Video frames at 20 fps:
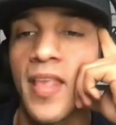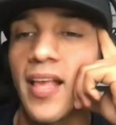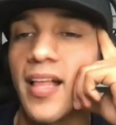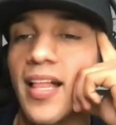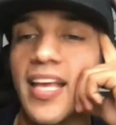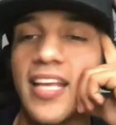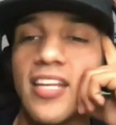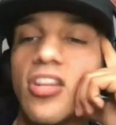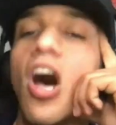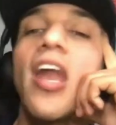
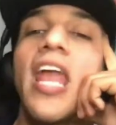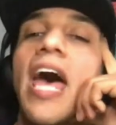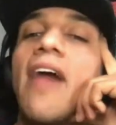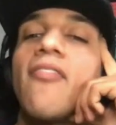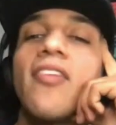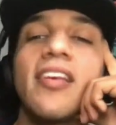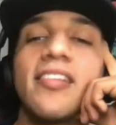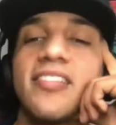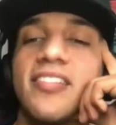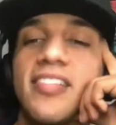Like, not
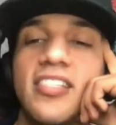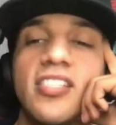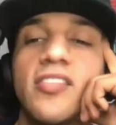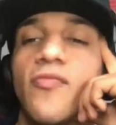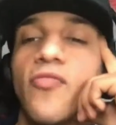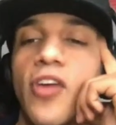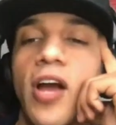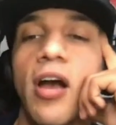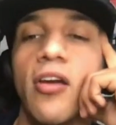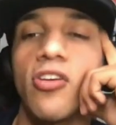having a
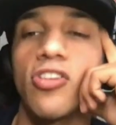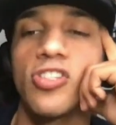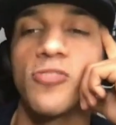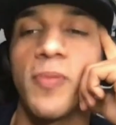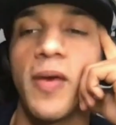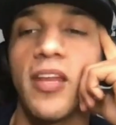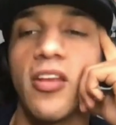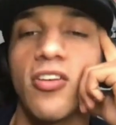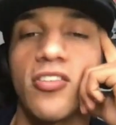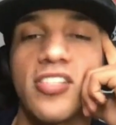system for how you're
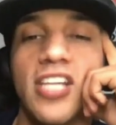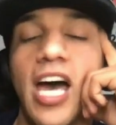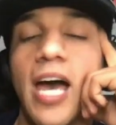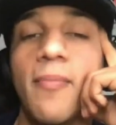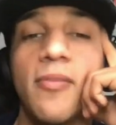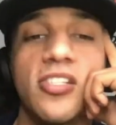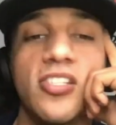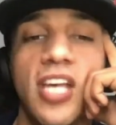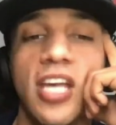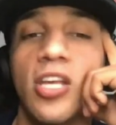spending your
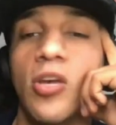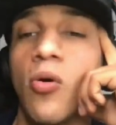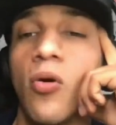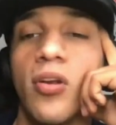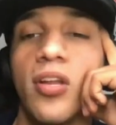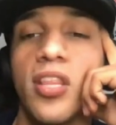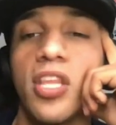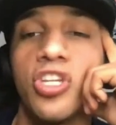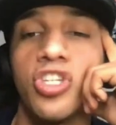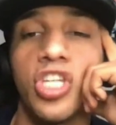time is like
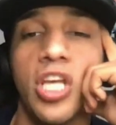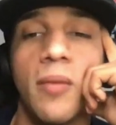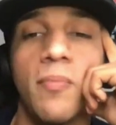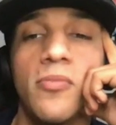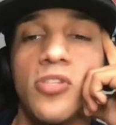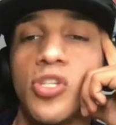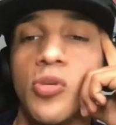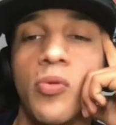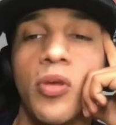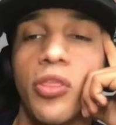going to the
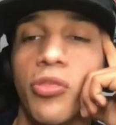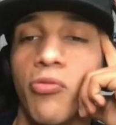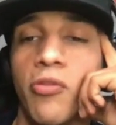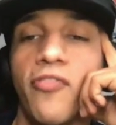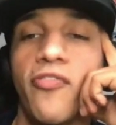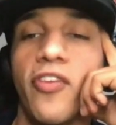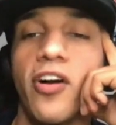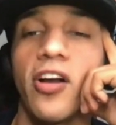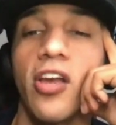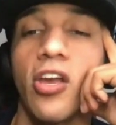gym, doing
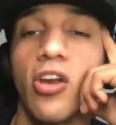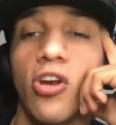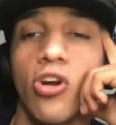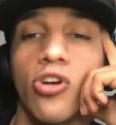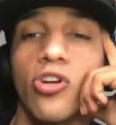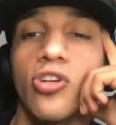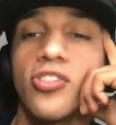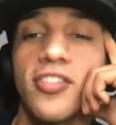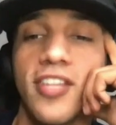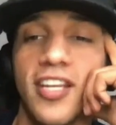3 fucking
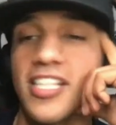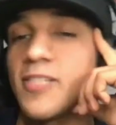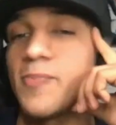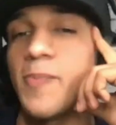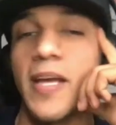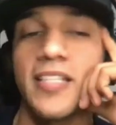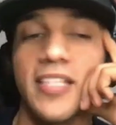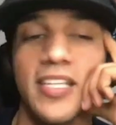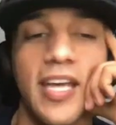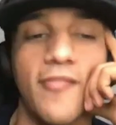curls and
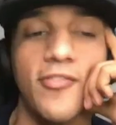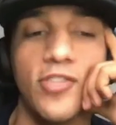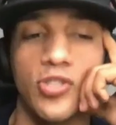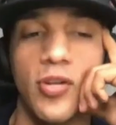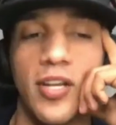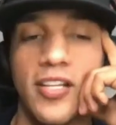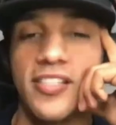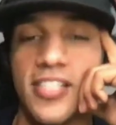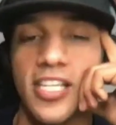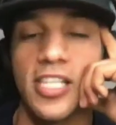expecting to have a
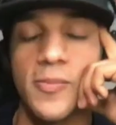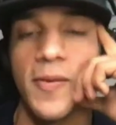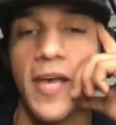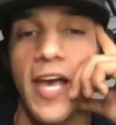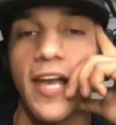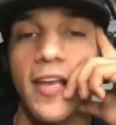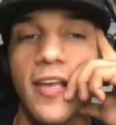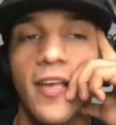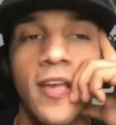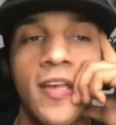shredded six
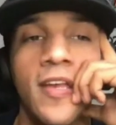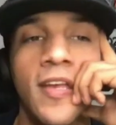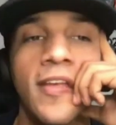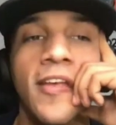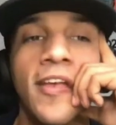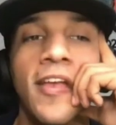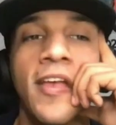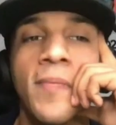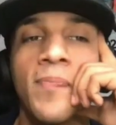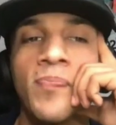pack.
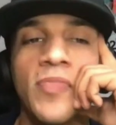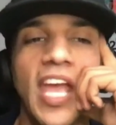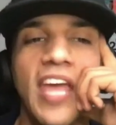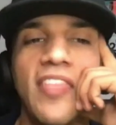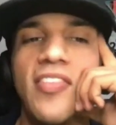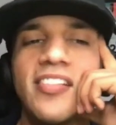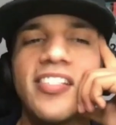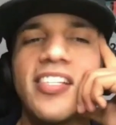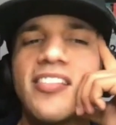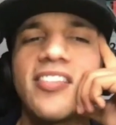
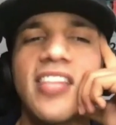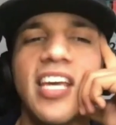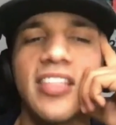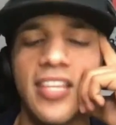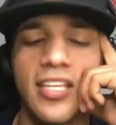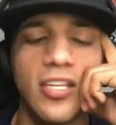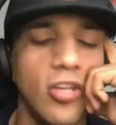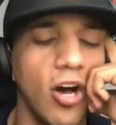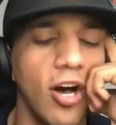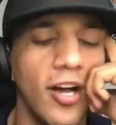And this is like
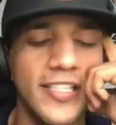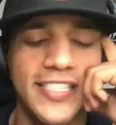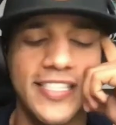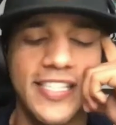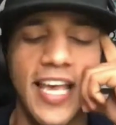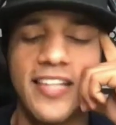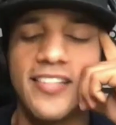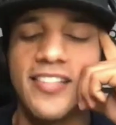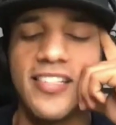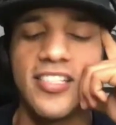the
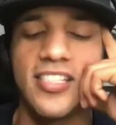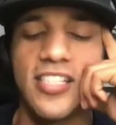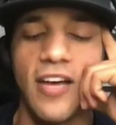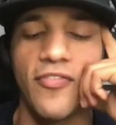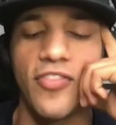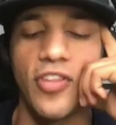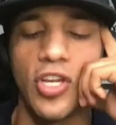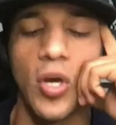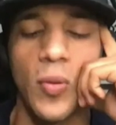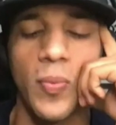non-sexy
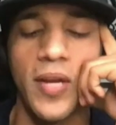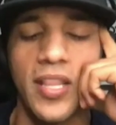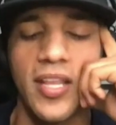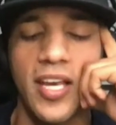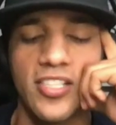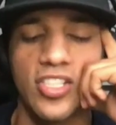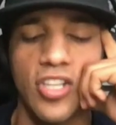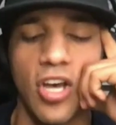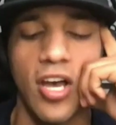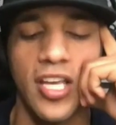stuff that nobody
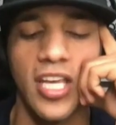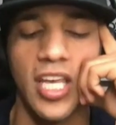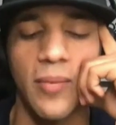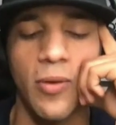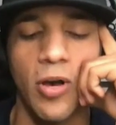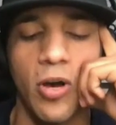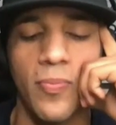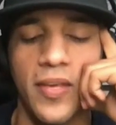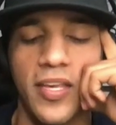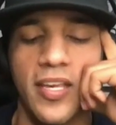likes talking
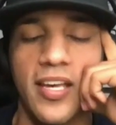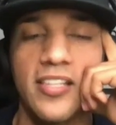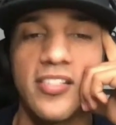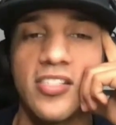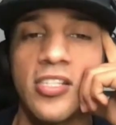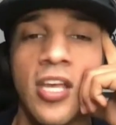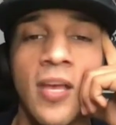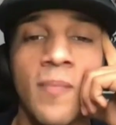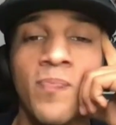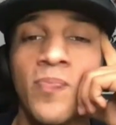about because